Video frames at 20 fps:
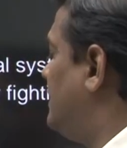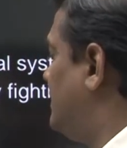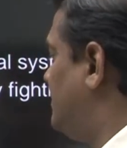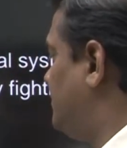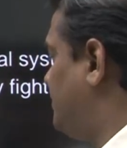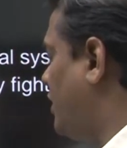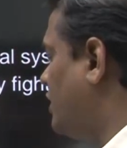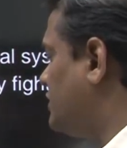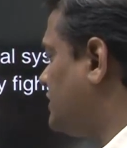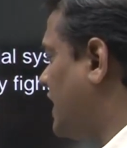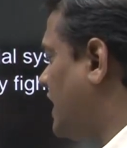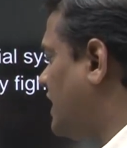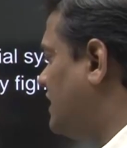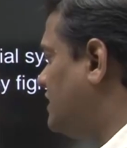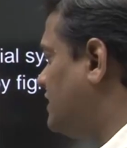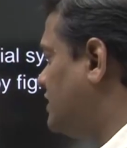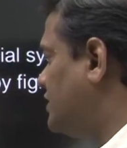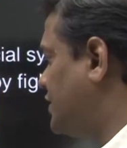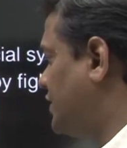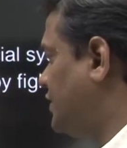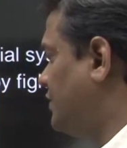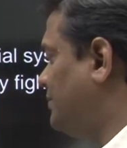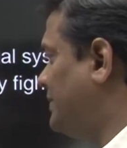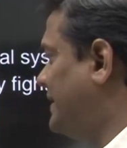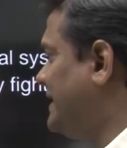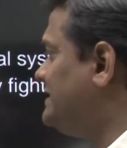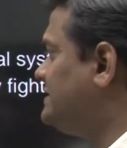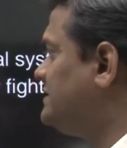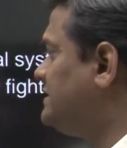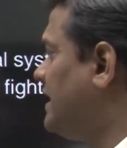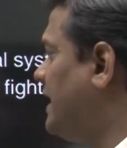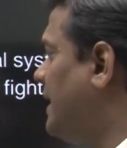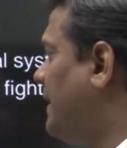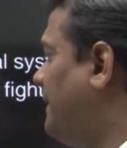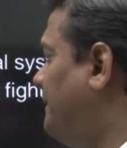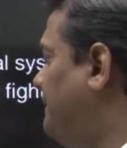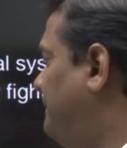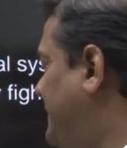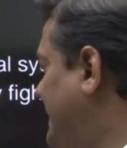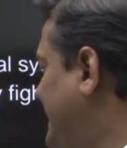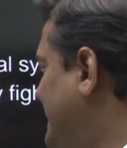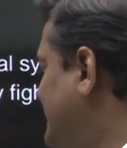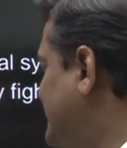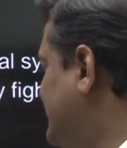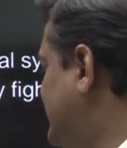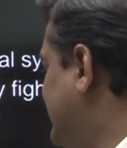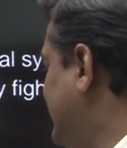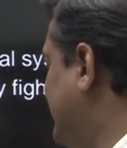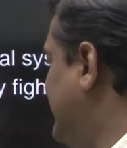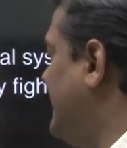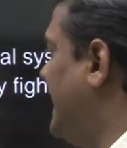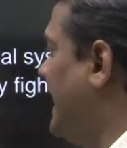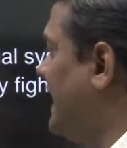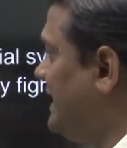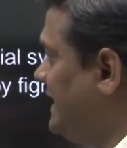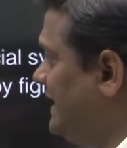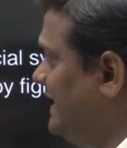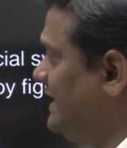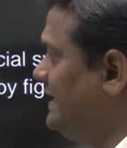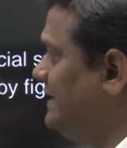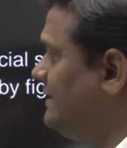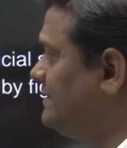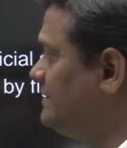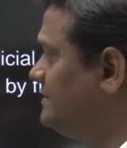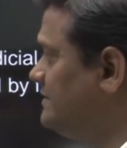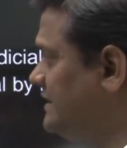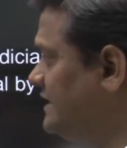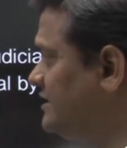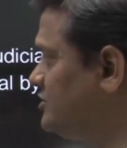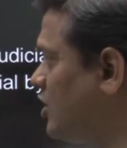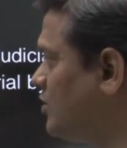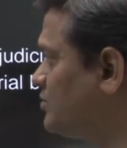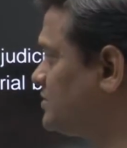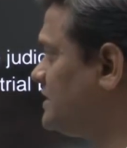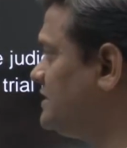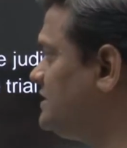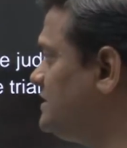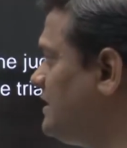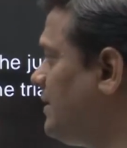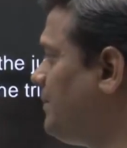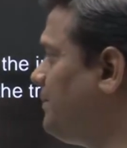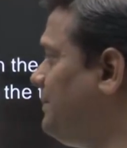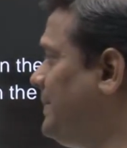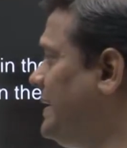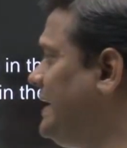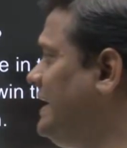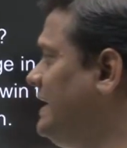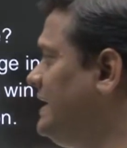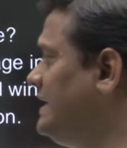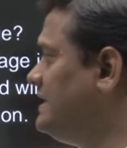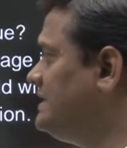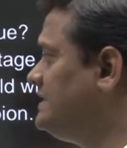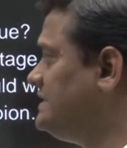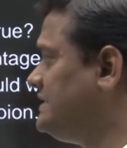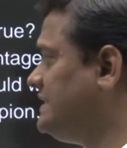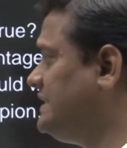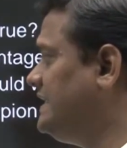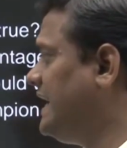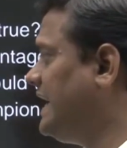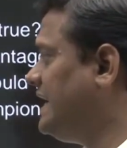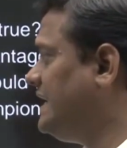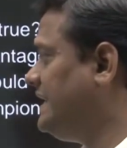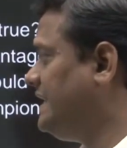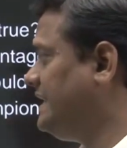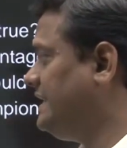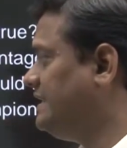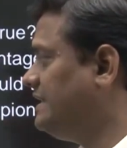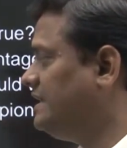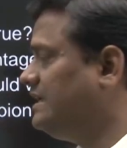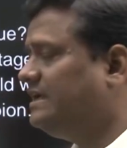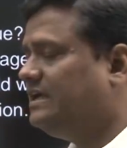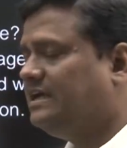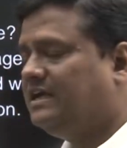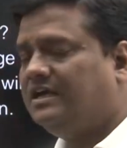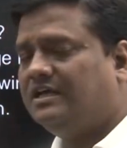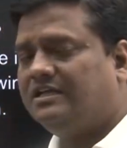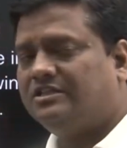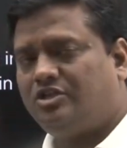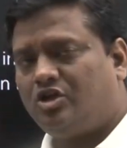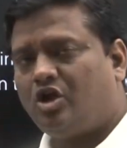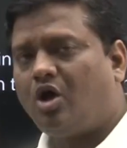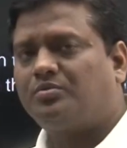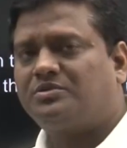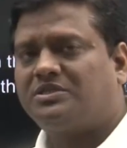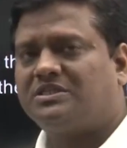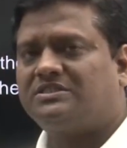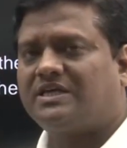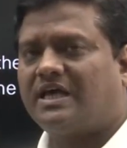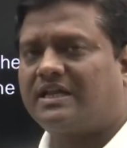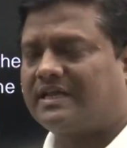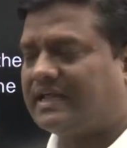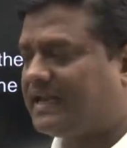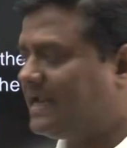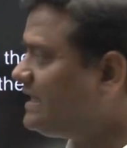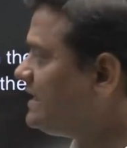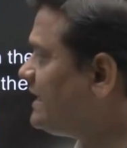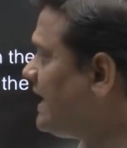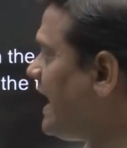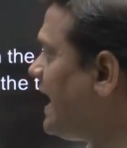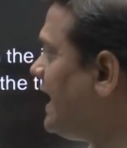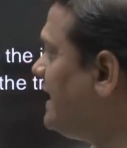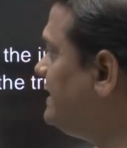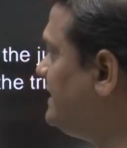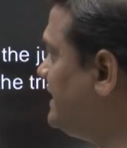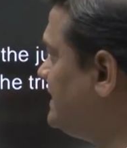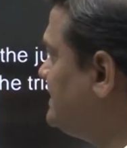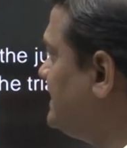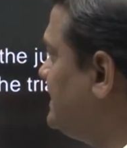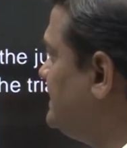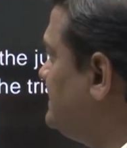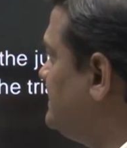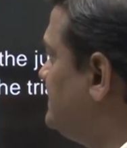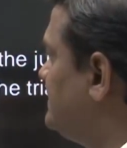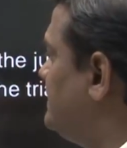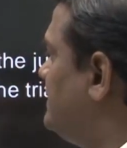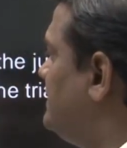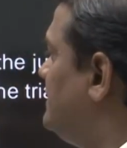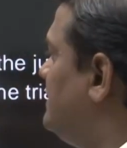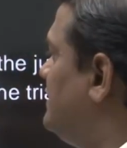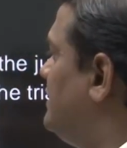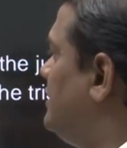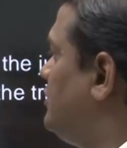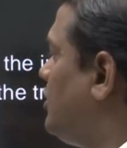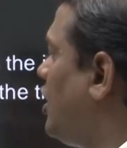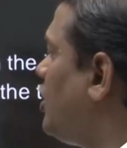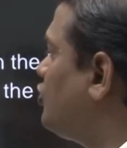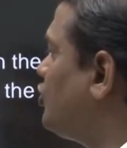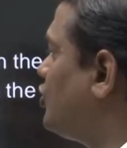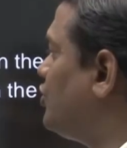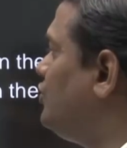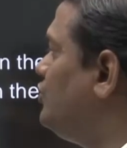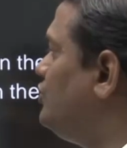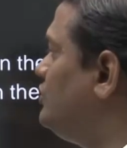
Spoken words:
Both are true, means B, C and D. These options B, C and D. 3 options are correct and this is not true.